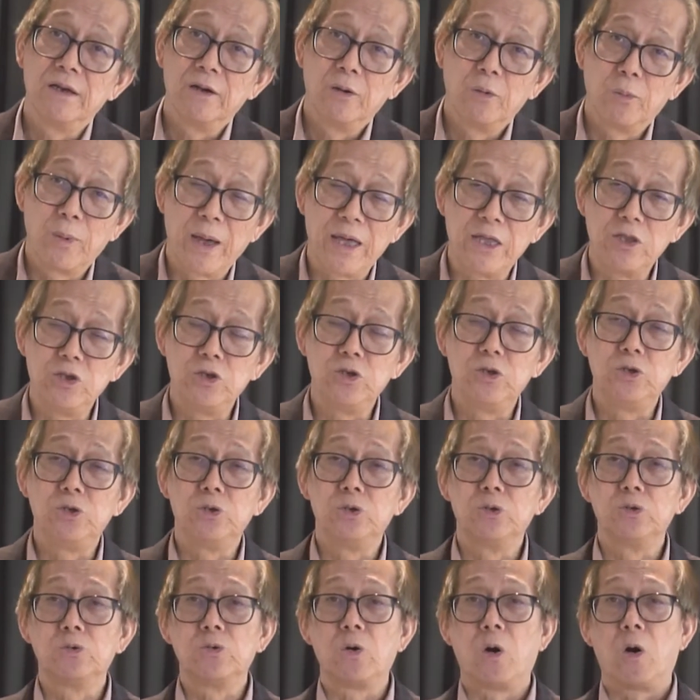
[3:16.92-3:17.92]
When
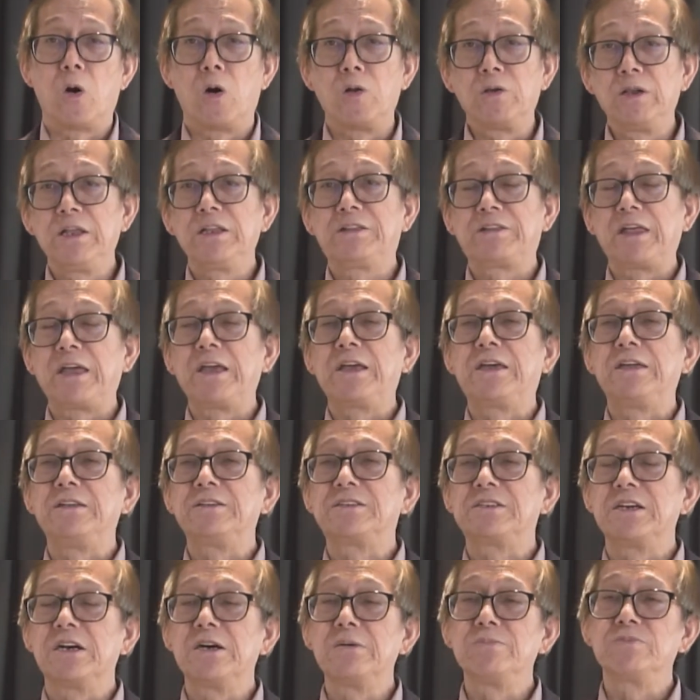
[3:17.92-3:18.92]
you only think in
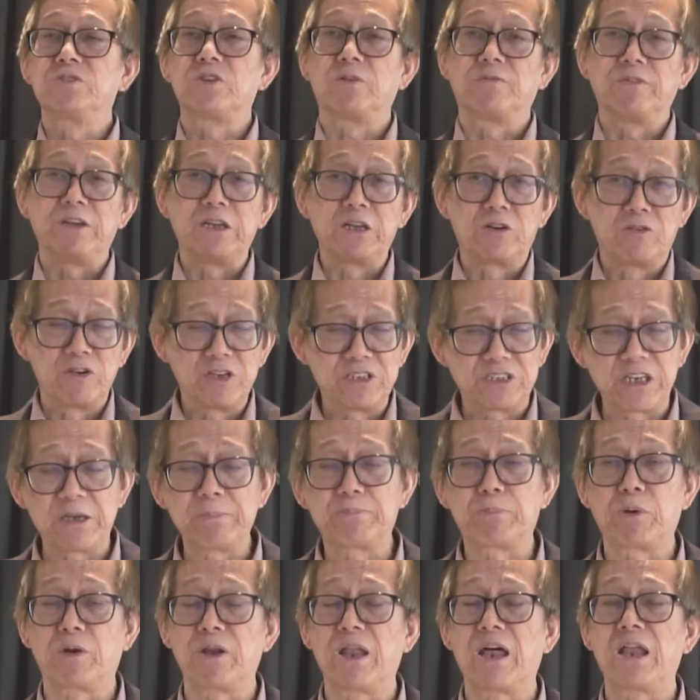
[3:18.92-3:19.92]
terms of
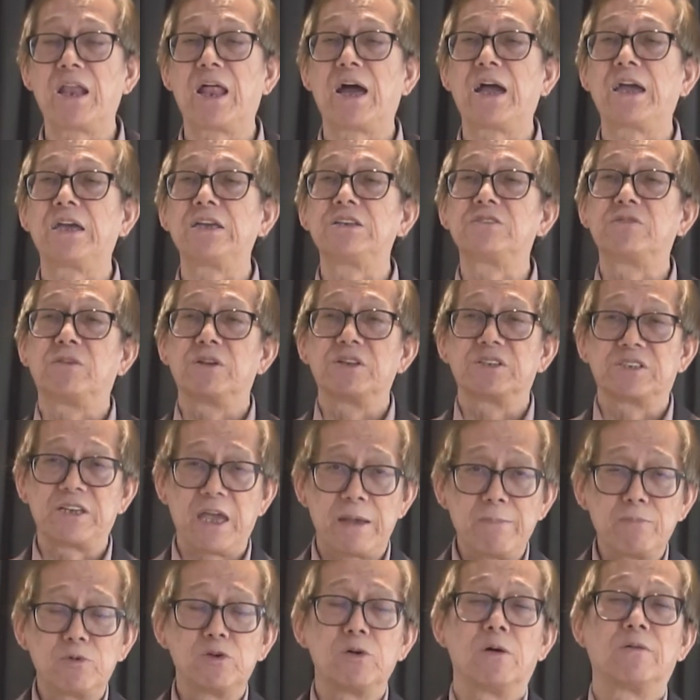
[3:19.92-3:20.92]
increasing product lines for the
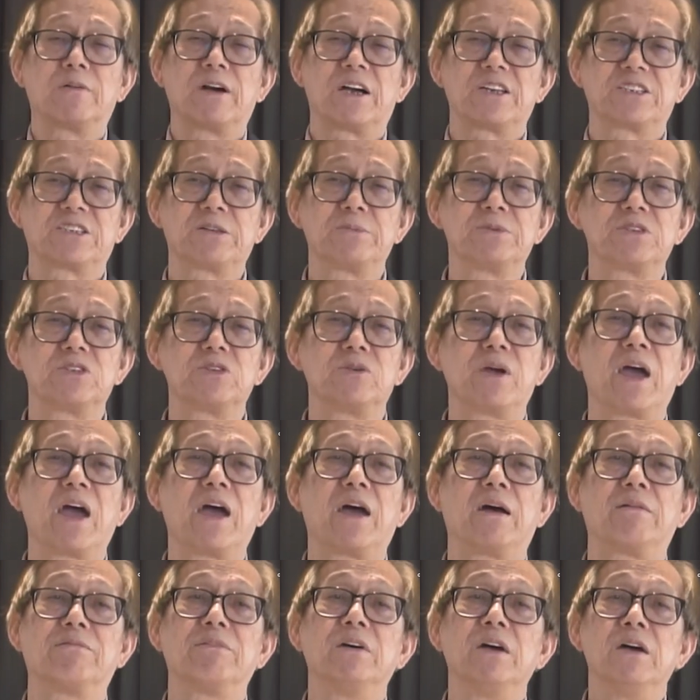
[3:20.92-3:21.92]
same group of customers you
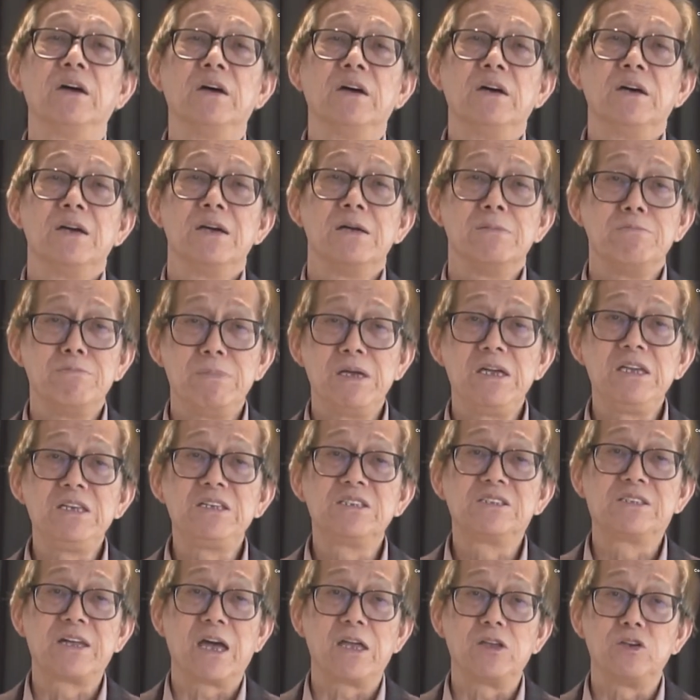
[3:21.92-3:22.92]
have, it
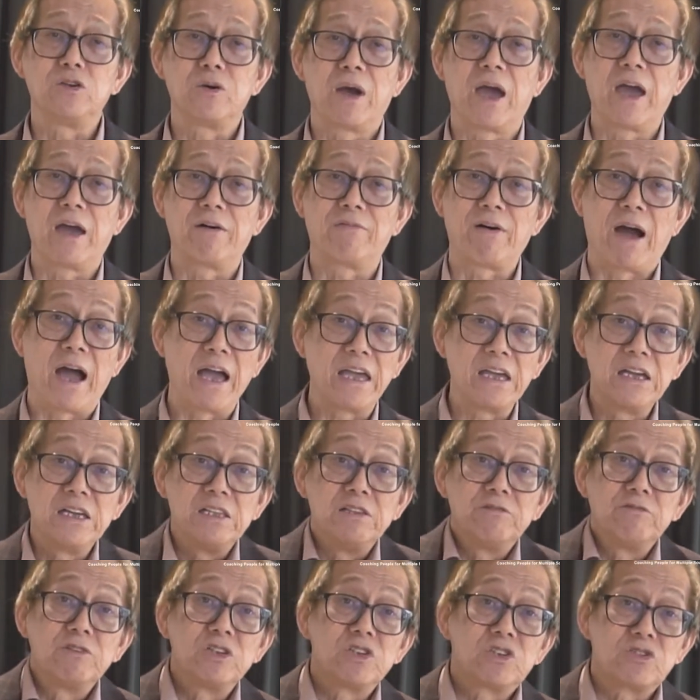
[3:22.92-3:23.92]
means that you have higher
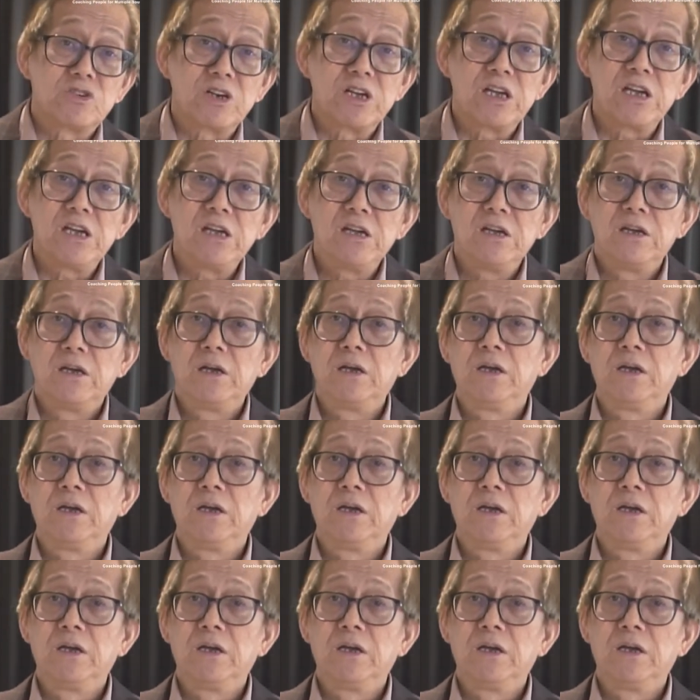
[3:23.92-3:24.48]
inventory.